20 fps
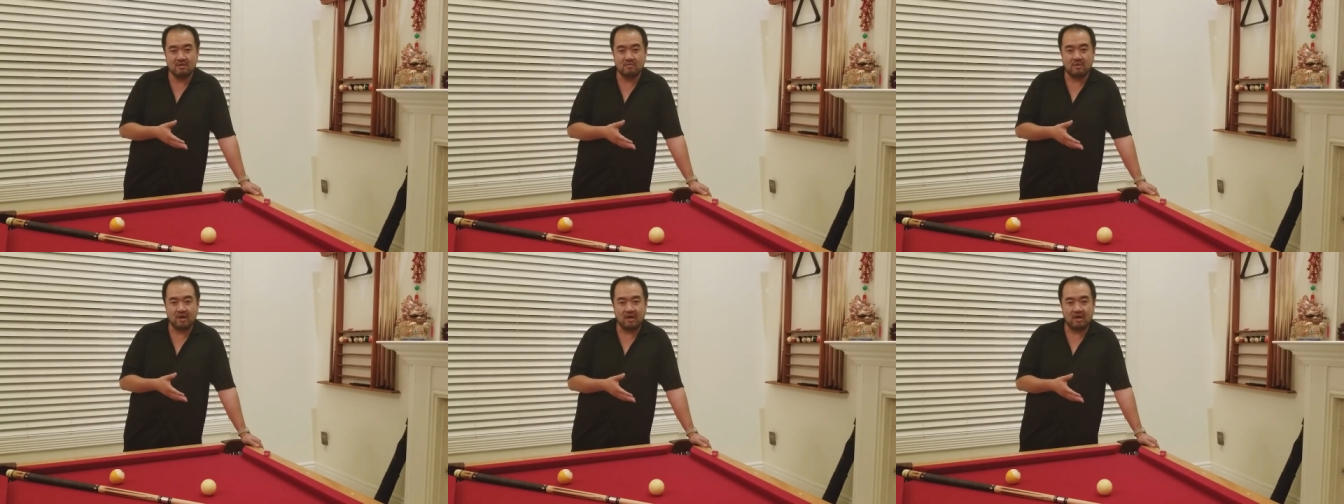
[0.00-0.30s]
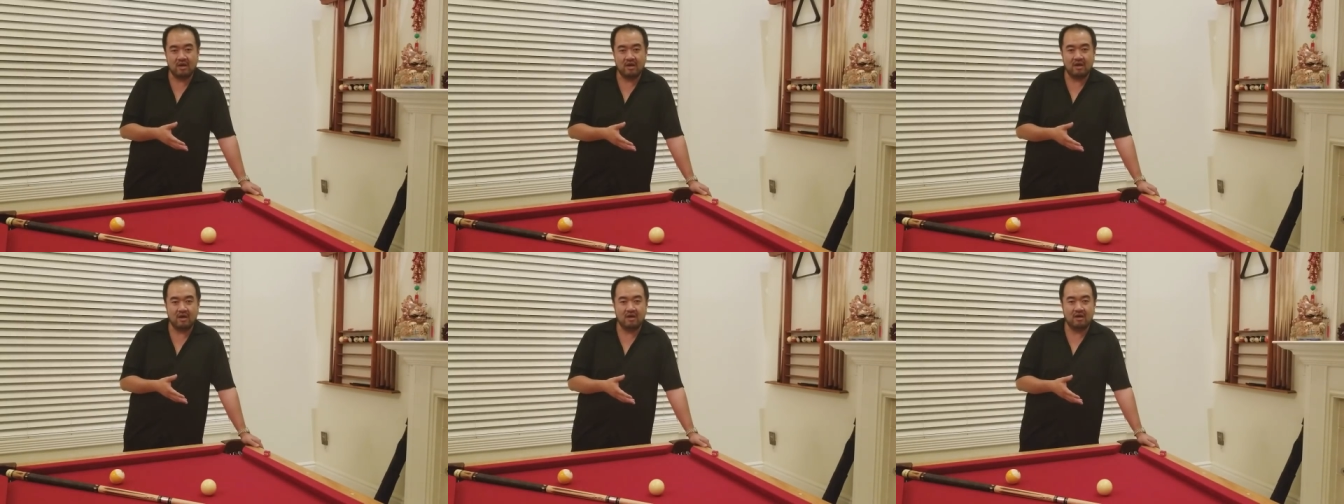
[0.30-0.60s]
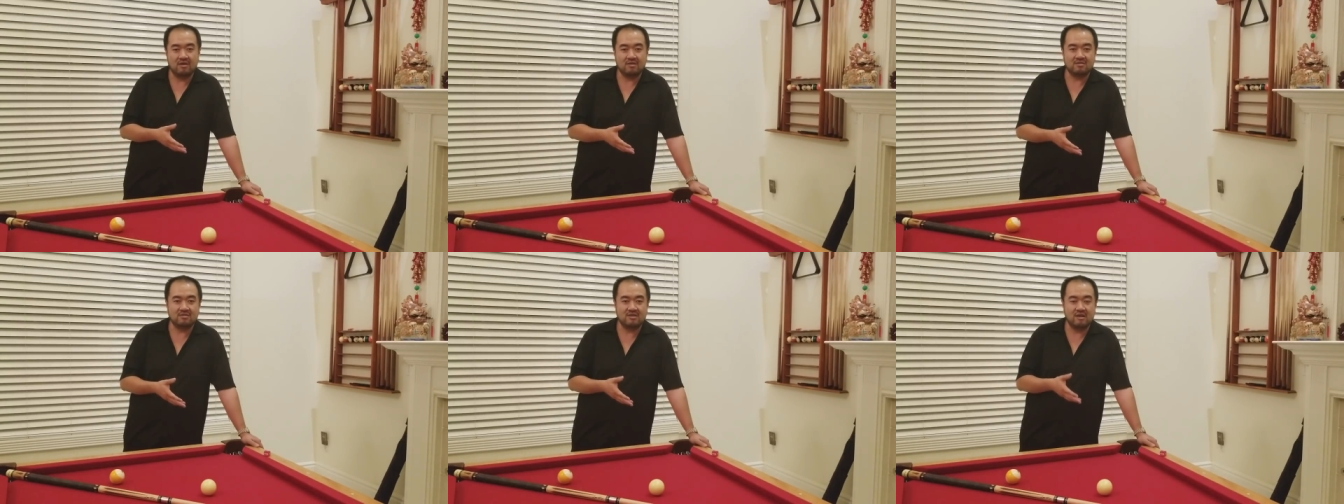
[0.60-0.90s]
my
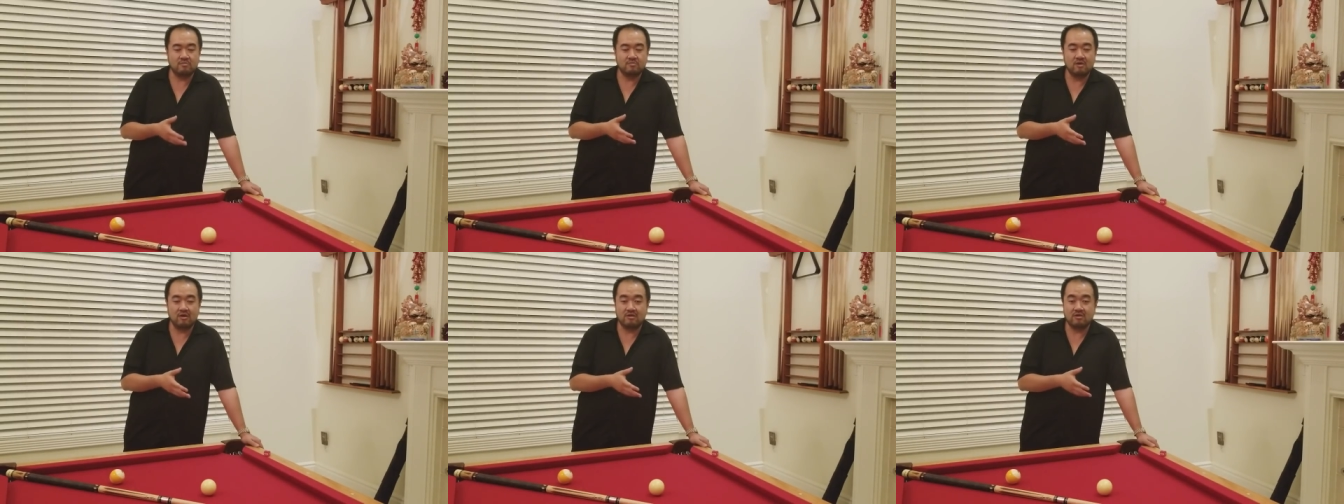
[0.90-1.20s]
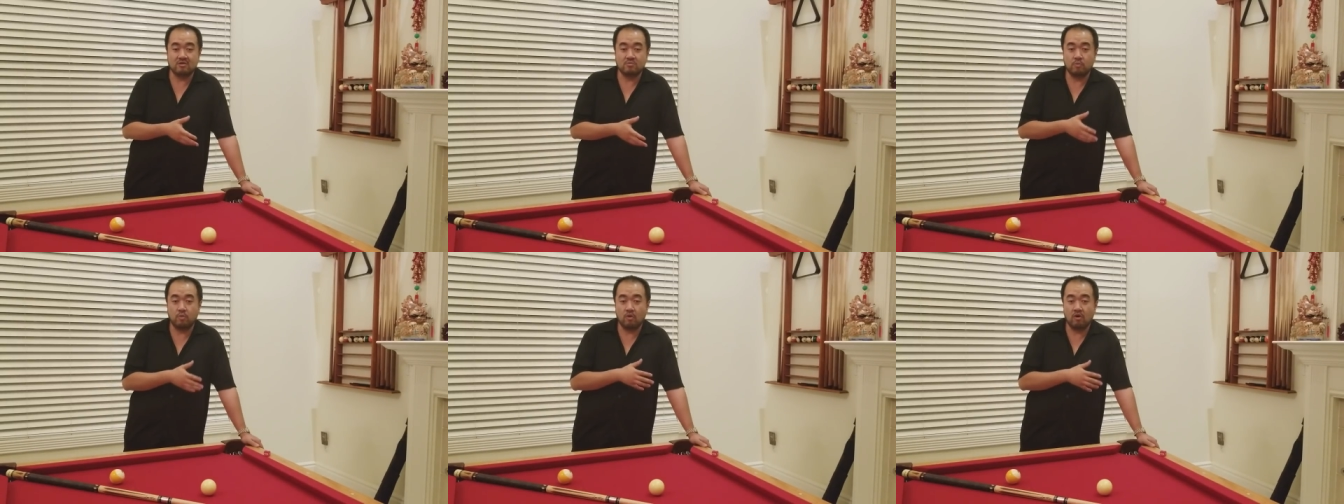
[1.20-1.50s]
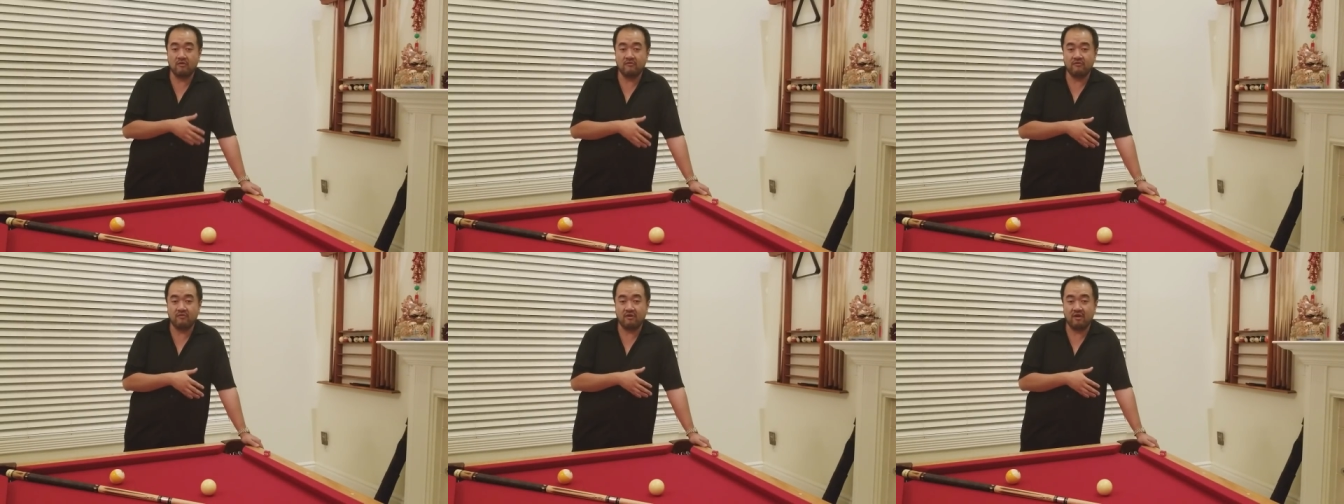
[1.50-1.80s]
stepdaughter's
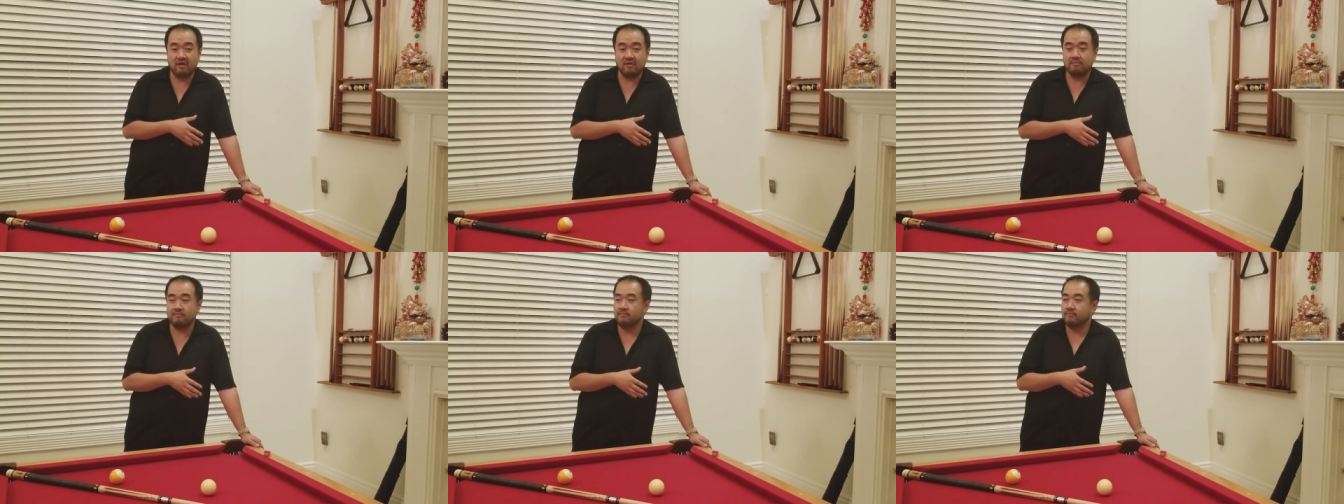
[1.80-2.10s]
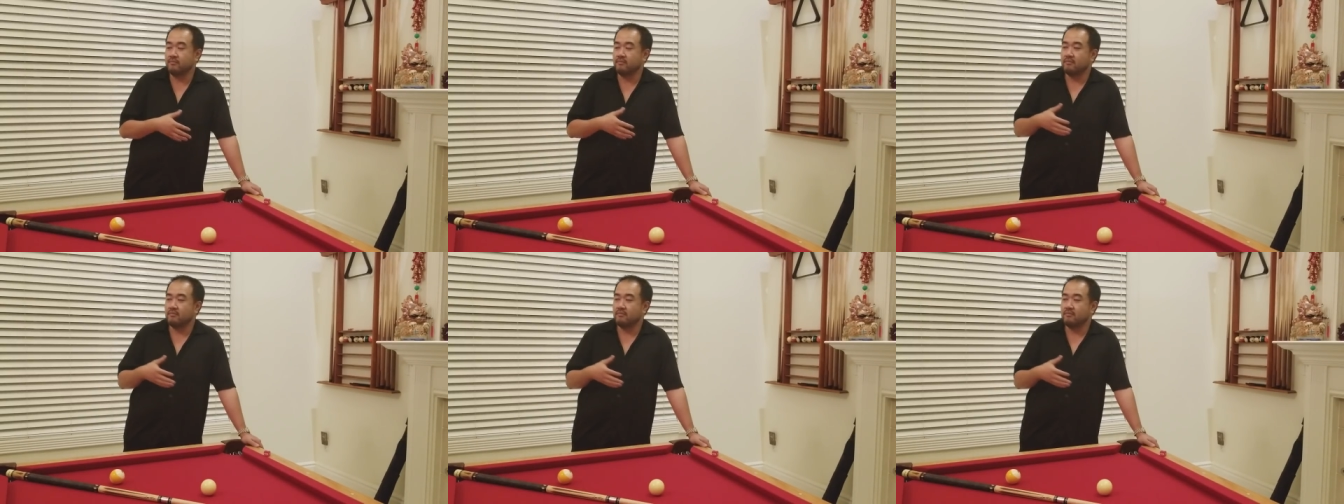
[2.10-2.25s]
boyfriend,